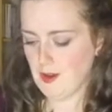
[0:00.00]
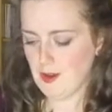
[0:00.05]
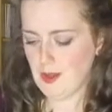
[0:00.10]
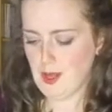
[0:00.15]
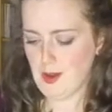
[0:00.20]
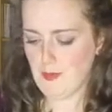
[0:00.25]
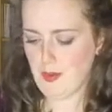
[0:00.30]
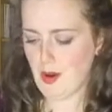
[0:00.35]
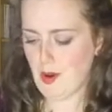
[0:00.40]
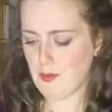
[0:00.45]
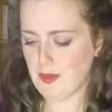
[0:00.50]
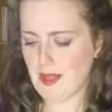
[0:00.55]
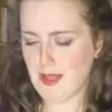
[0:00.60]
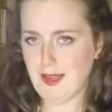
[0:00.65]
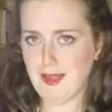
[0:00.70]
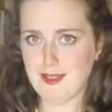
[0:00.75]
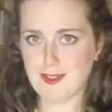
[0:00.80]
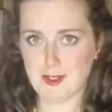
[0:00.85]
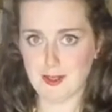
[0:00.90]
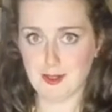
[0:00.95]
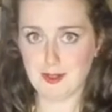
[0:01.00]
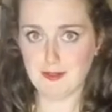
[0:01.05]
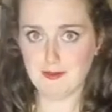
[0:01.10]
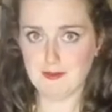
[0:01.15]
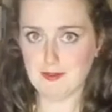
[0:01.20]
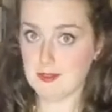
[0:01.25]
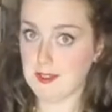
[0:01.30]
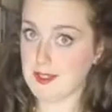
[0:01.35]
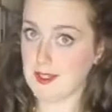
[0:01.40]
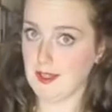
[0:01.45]
you pop your lid on,
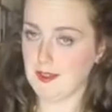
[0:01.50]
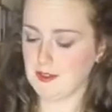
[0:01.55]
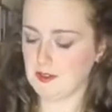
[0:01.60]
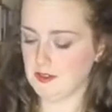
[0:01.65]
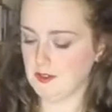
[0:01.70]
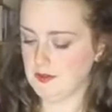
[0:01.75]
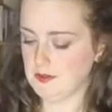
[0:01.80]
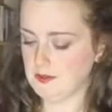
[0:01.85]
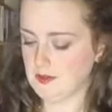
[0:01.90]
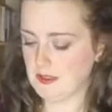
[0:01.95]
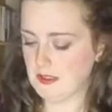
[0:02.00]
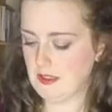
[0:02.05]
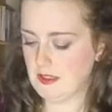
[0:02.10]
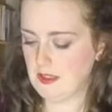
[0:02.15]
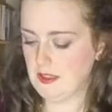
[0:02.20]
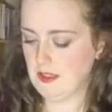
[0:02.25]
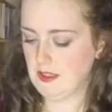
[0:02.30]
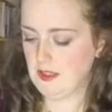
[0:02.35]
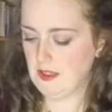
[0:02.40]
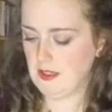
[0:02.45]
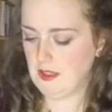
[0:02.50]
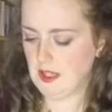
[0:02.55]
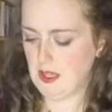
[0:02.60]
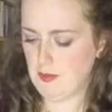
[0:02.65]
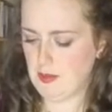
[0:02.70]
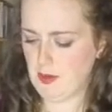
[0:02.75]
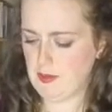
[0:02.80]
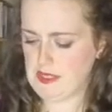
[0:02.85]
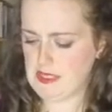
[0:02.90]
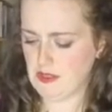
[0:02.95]
technical. You
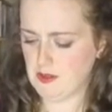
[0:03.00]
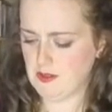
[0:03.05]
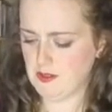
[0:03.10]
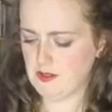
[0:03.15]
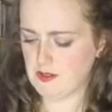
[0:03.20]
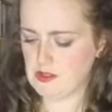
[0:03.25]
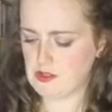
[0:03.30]
pop it on,